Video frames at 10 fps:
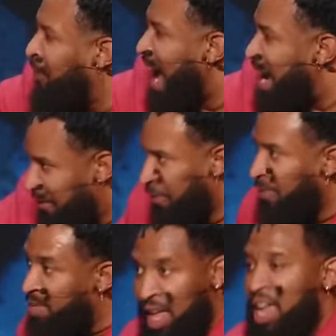faith,
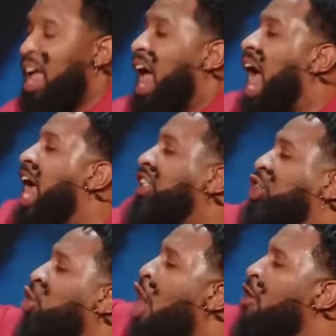and
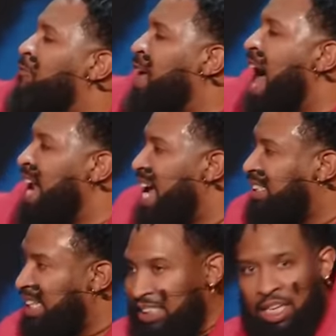strong finances.